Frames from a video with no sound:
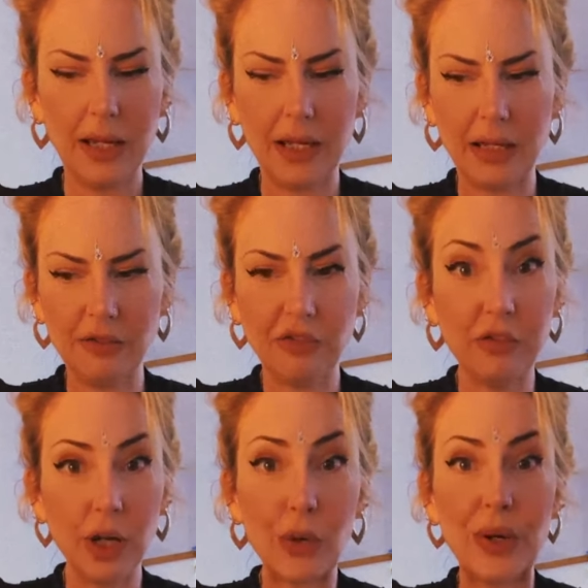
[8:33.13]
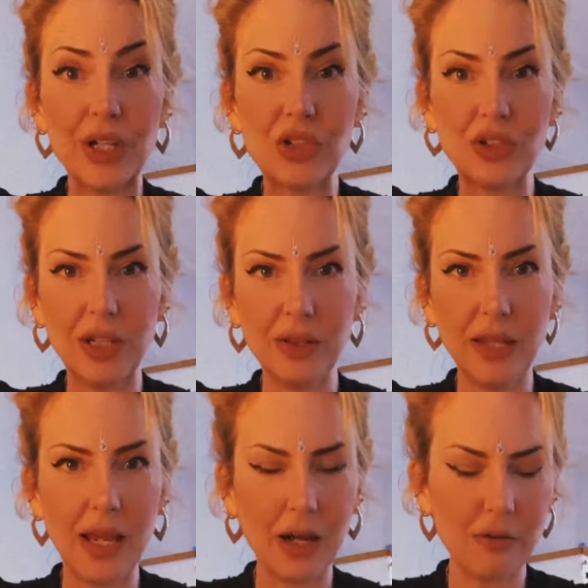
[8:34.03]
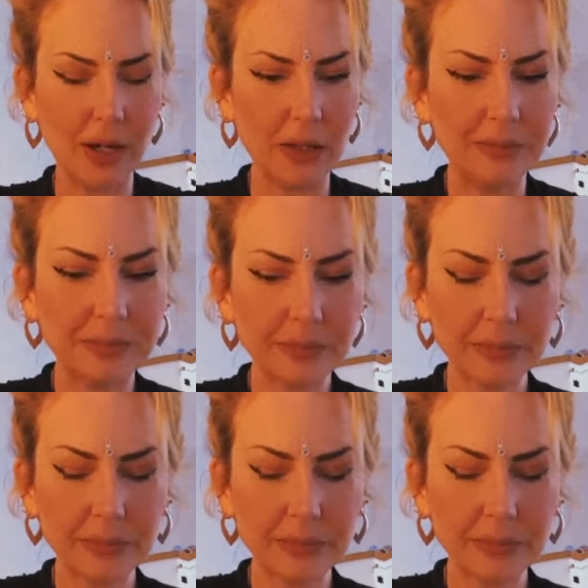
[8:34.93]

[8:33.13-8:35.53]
uh, and flourish in the area